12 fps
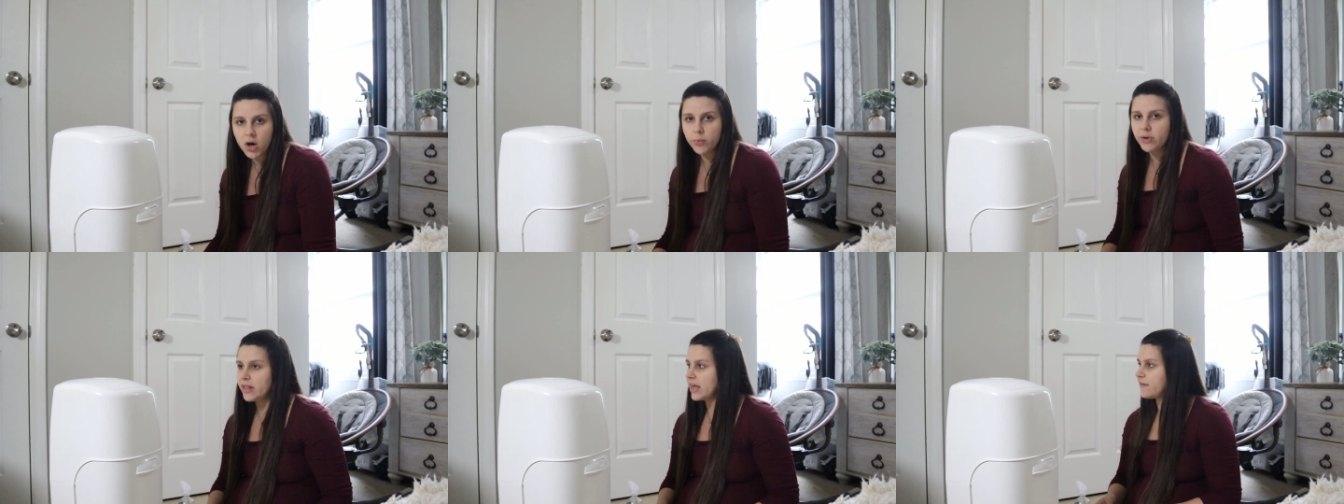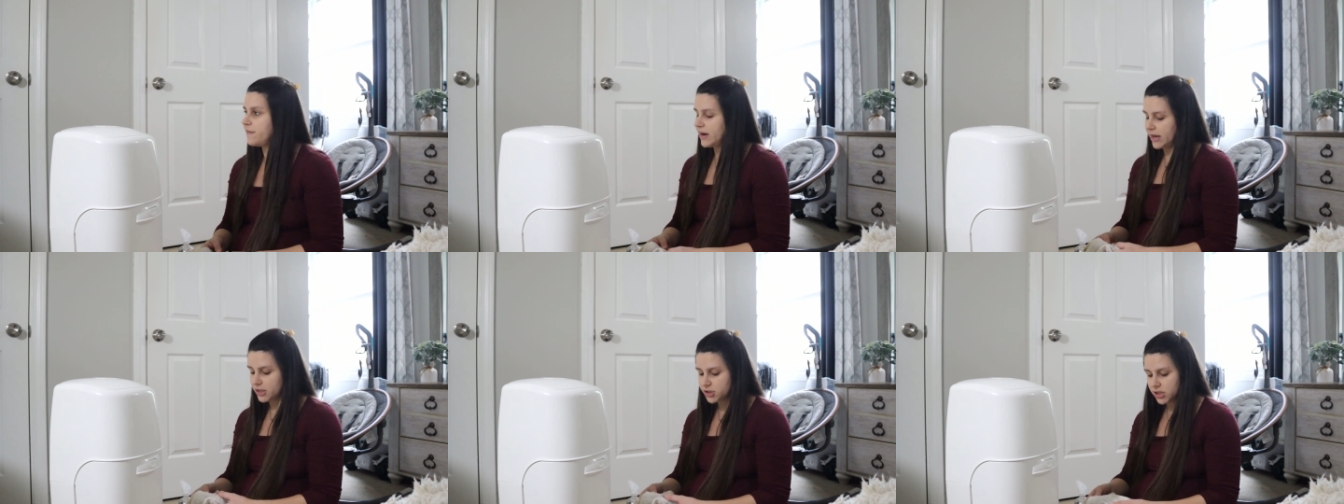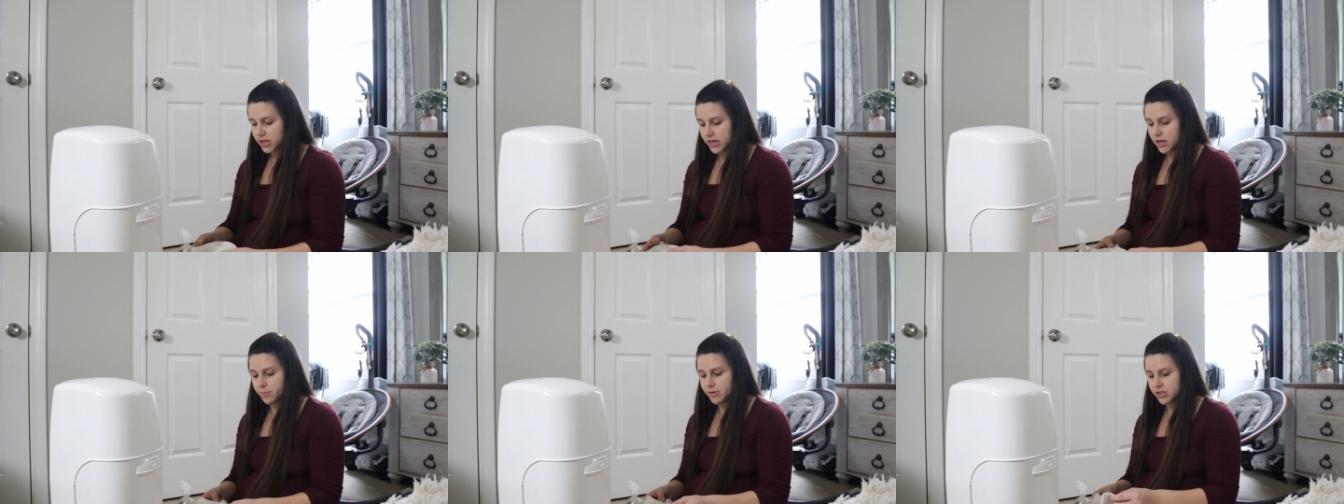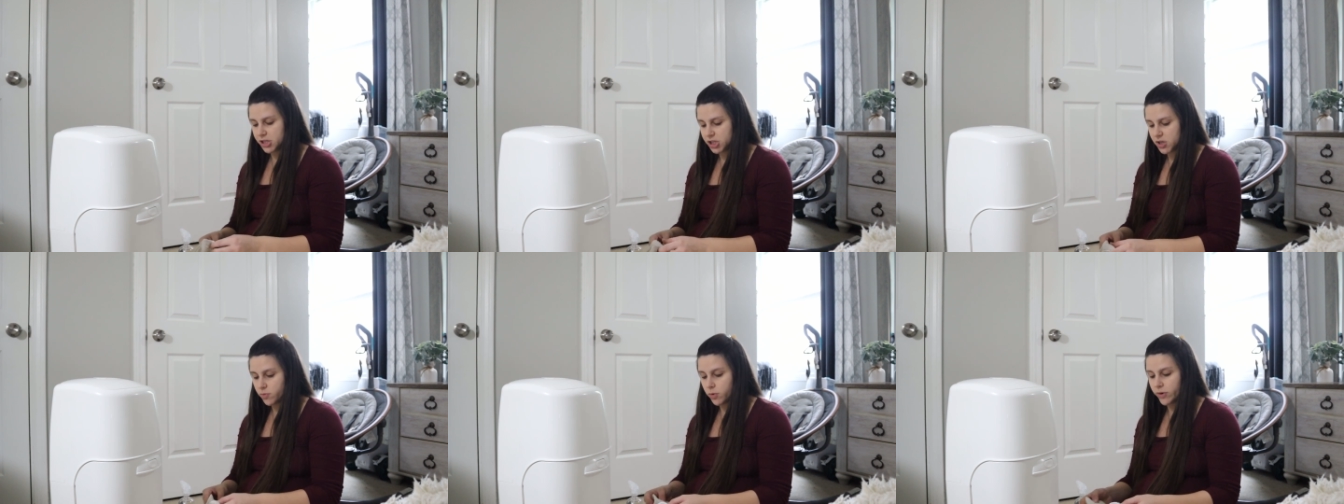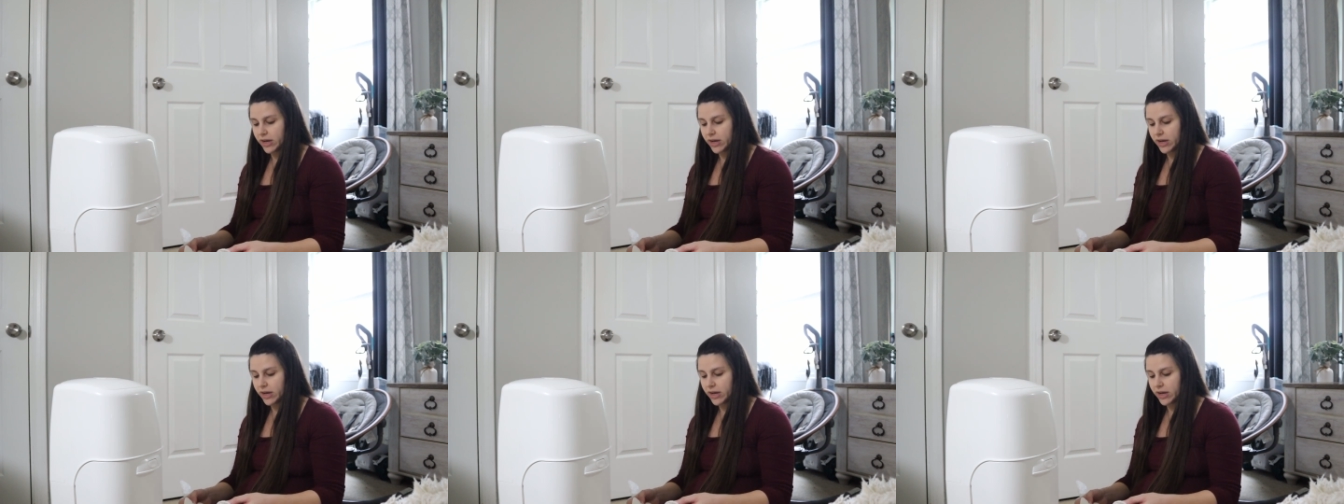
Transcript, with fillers: Are we like financially in a position where